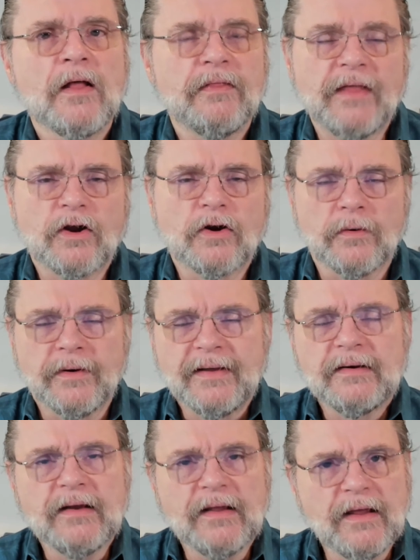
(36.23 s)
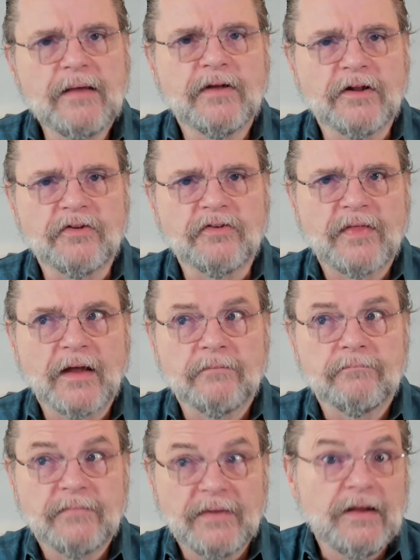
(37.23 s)
They create an image
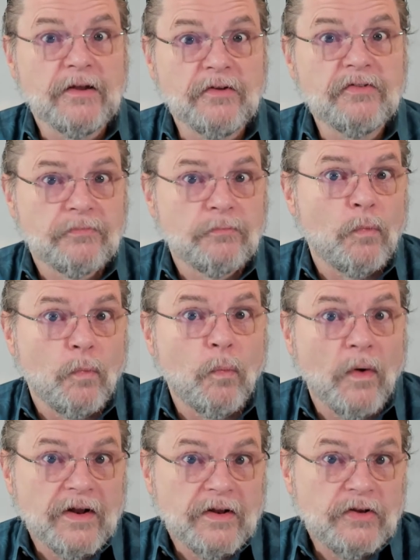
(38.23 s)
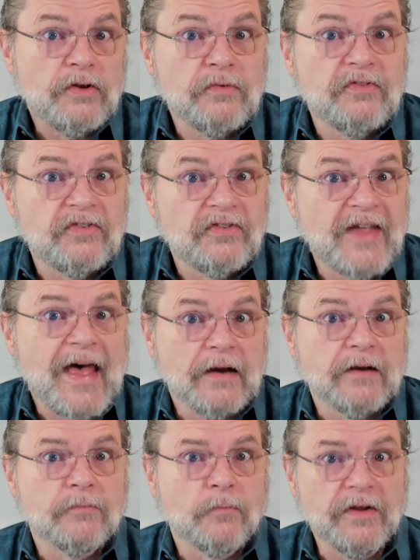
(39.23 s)
that is what you
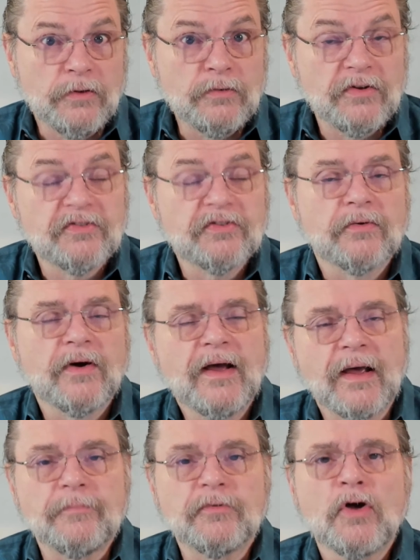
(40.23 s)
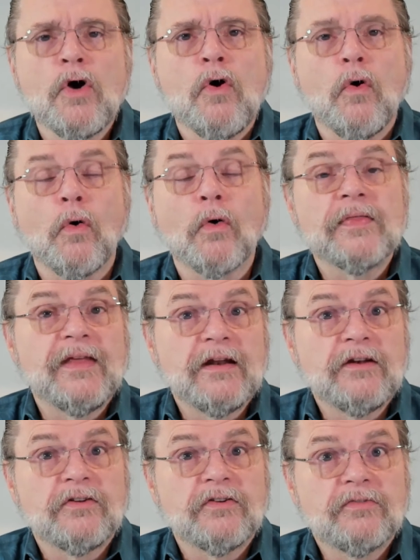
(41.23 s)
said, what you described, or they
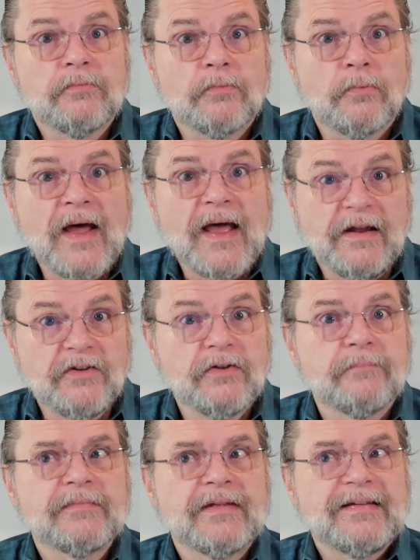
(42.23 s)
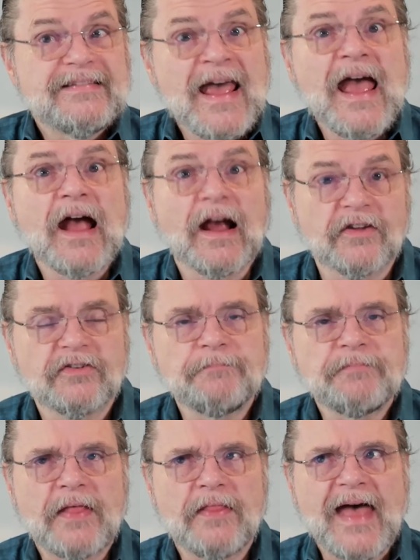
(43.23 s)
just write text
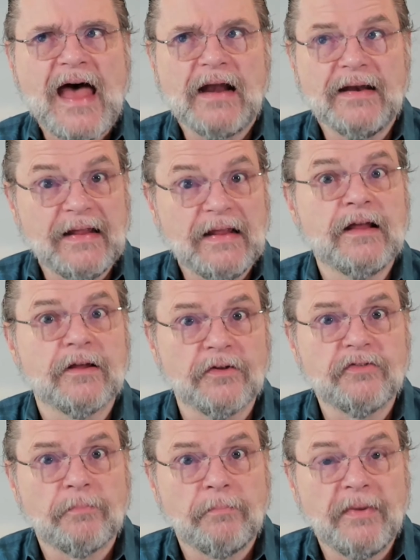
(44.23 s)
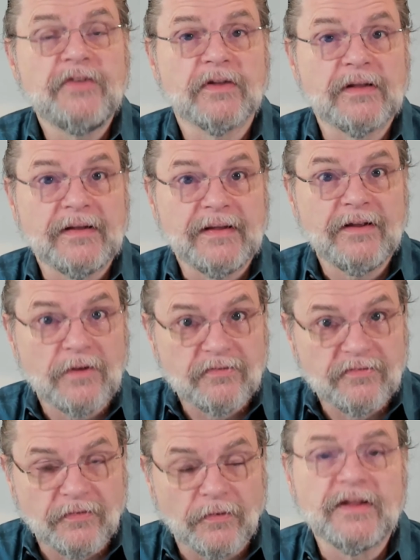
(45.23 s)
that is basically
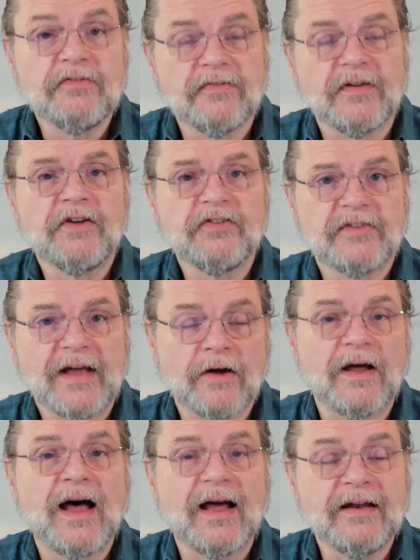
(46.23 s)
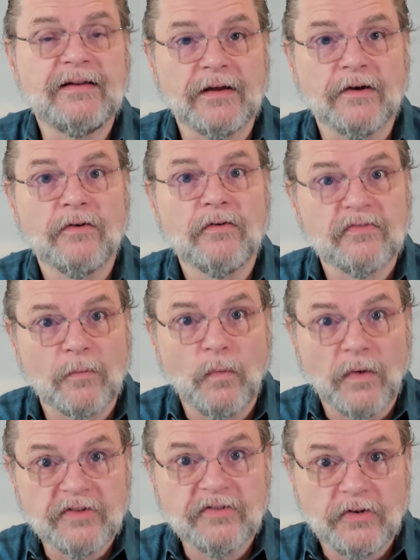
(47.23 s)
fully fleshed out idea from
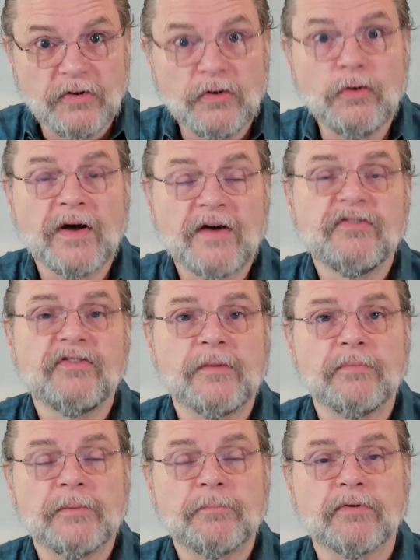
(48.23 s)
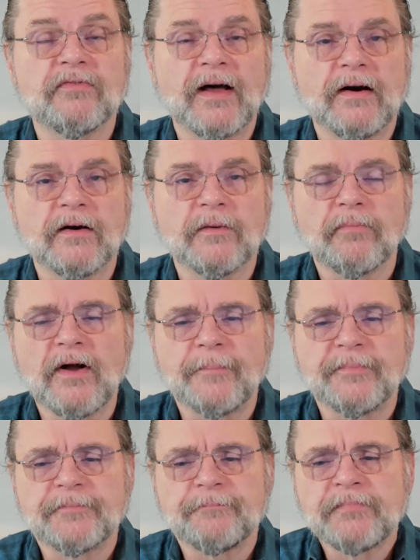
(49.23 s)
which you have simply provided a prompt.